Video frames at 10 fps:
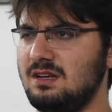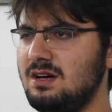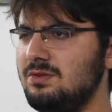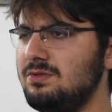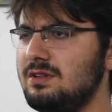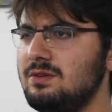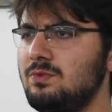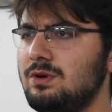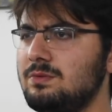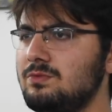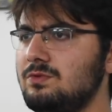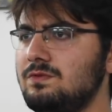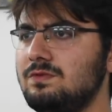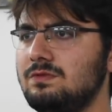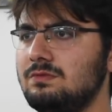I don't really want to
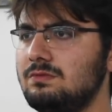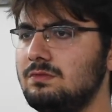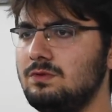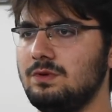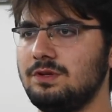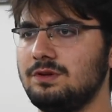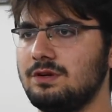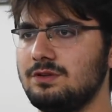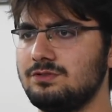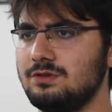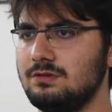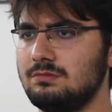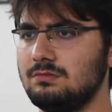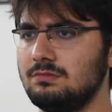move to another country,